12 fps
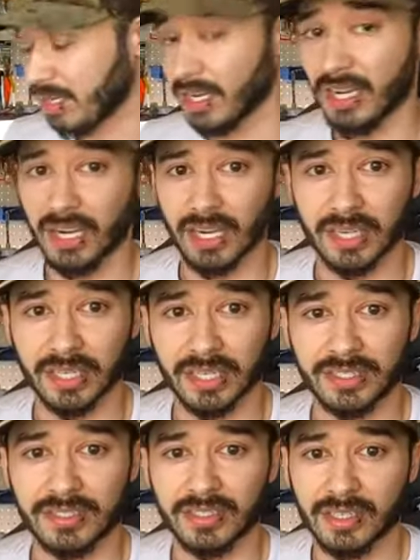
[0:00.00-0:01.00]
I
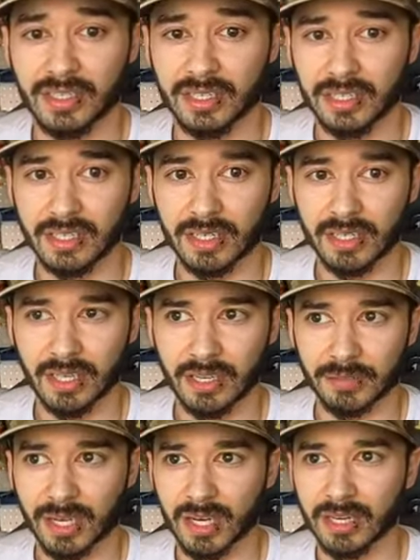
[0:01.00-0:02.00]
am
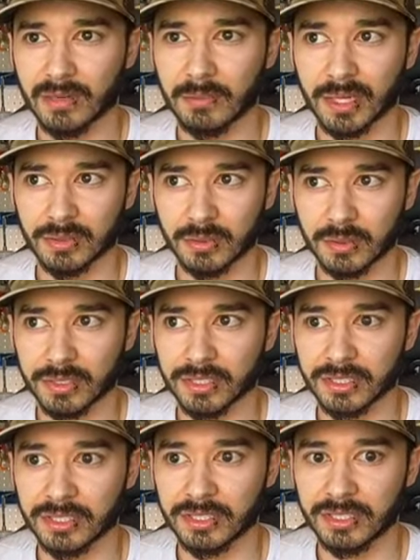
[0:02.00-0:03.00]
caught up on
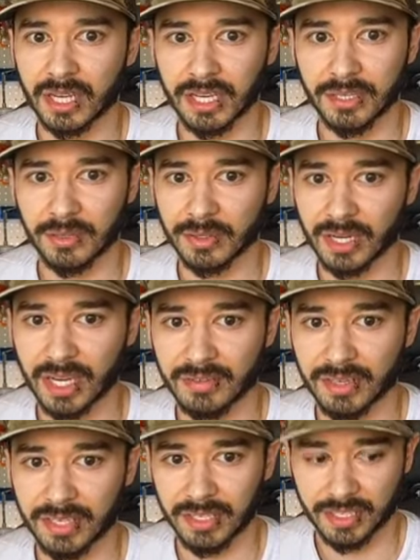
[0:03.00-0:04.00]
orders. I don't have
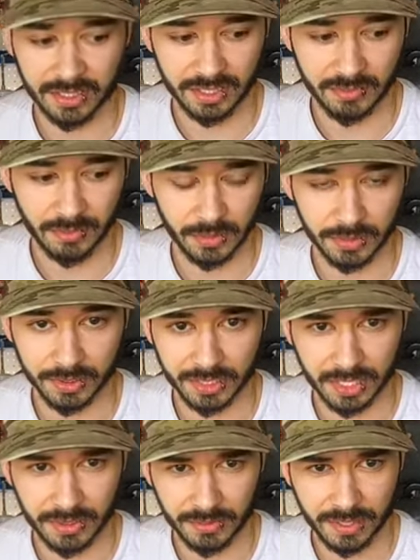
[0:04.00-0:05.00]
any custom orders, I
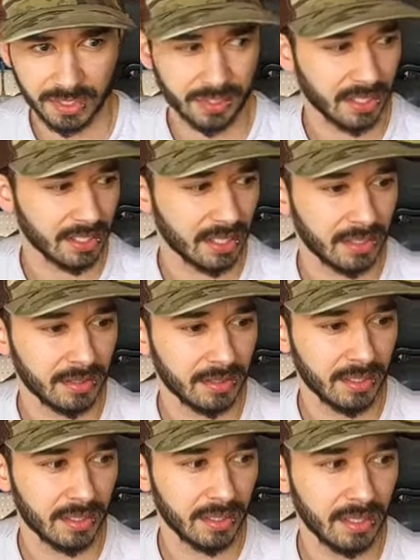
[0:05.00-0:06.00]
don't think, right now.
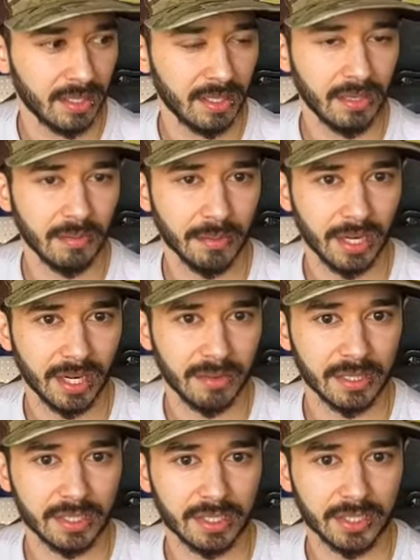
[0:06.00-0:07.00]
But I am
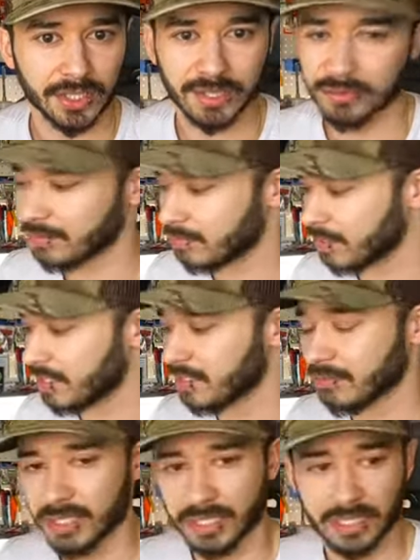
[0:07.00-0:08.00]
extremely busy
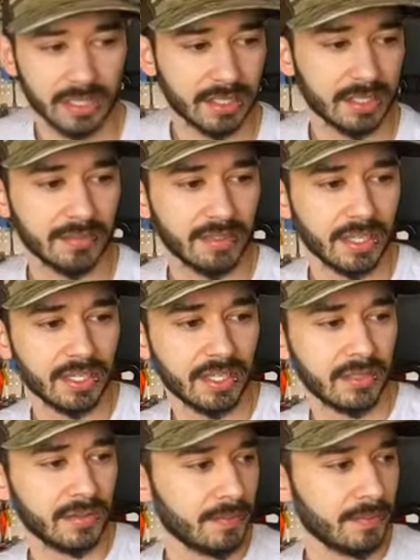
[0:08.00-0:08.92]
making stuff right now.